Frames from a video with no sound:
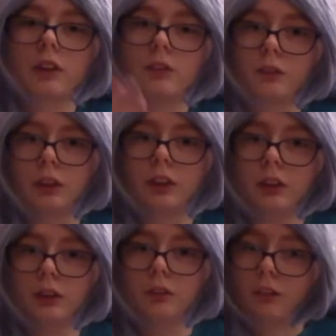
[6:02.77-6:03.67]
for
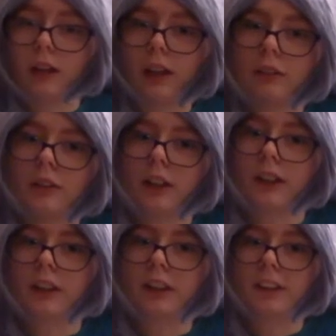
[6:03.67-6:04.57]
you for
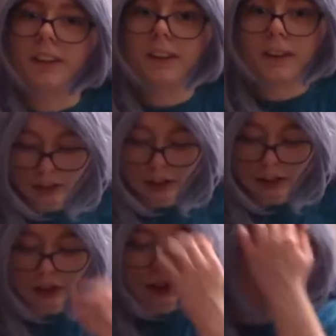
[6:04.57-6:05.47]
outlining.
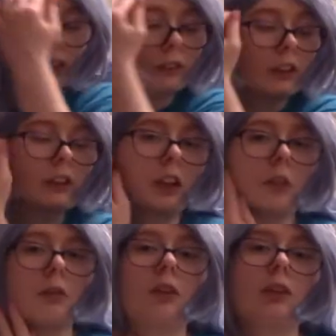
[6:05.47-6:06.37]
So anyways,
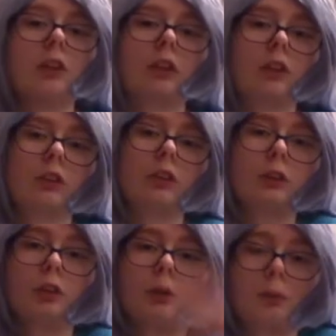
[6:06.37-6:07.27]
I'm going to go
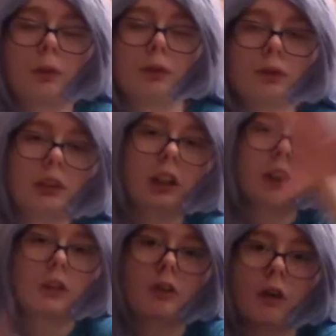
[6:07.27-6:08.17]
to the pros
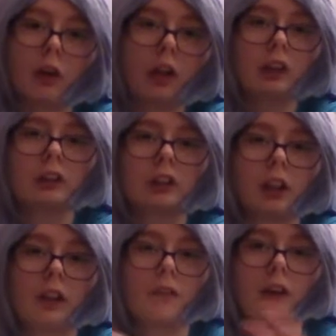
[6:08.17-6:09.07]
and cons
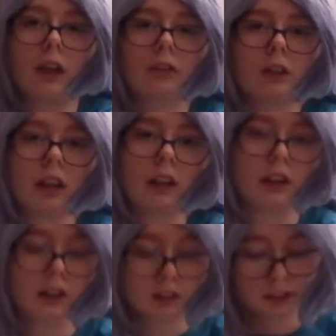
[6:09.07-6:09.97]
of
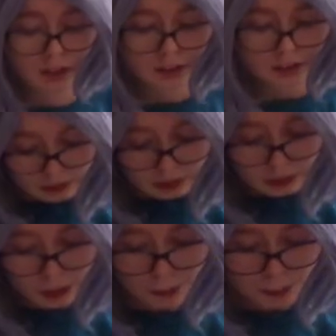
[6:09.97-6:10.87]
outlining.
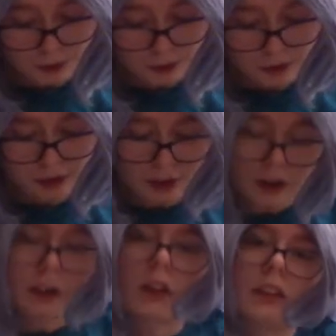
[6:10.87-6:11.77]
The pros
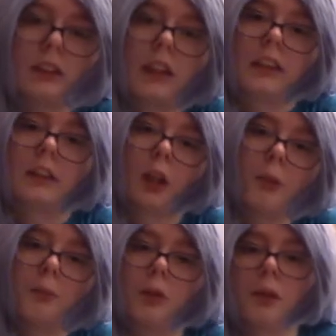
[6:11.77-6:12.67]
are it does
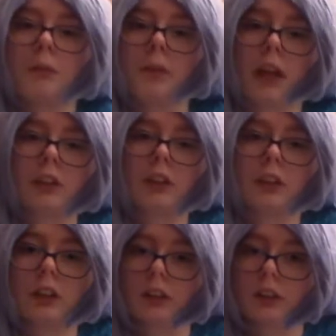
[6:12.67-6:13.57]
help you
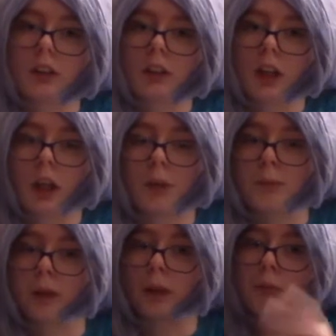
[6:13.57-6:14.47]
imagine a
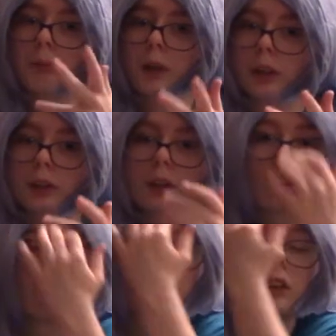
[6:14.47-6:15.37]
bigger
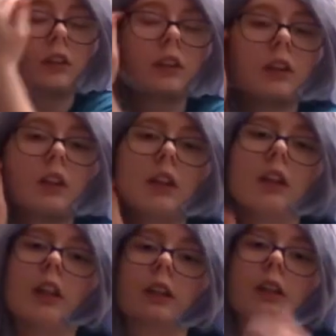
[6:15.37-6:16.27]
picture.
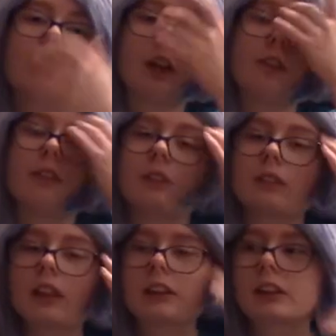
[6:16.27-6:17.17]
Like if,
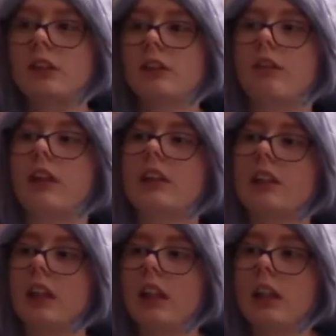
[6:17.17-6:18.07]
let's say you're
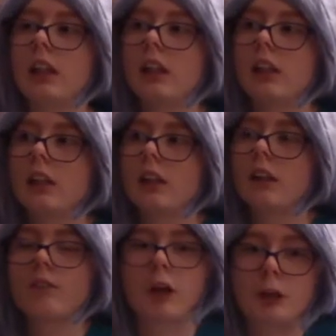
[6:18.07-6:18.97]
writing a
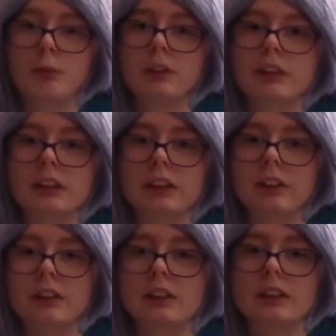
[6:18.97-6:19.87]
5-book
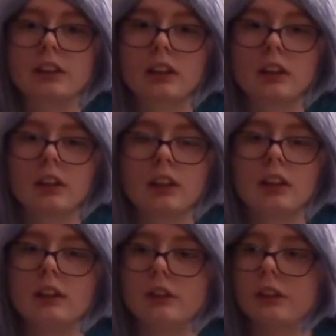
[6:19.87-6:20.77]
series,
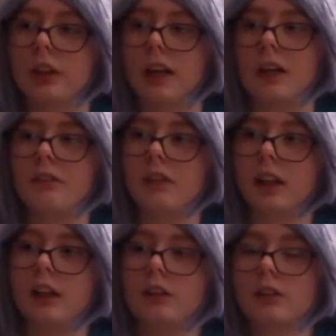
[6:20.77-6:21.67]
you have
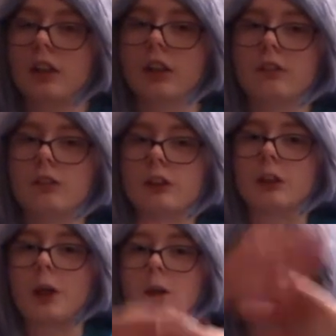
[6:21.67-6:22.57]
an outline
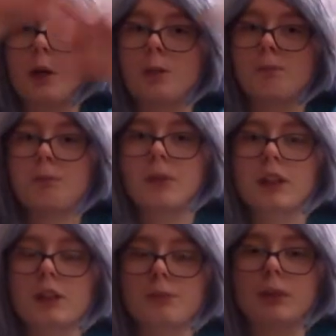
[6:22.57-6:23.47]
with the
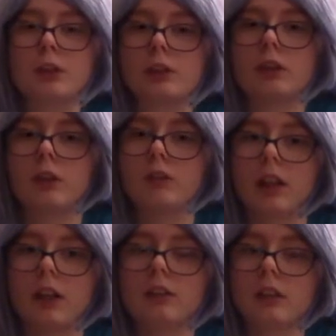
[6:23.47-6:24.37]
biggest picture of
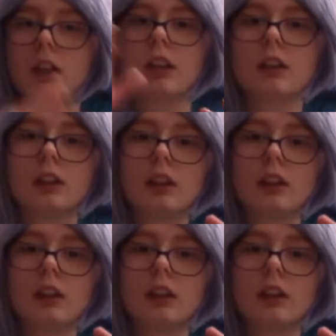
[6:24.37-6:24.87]
the outline,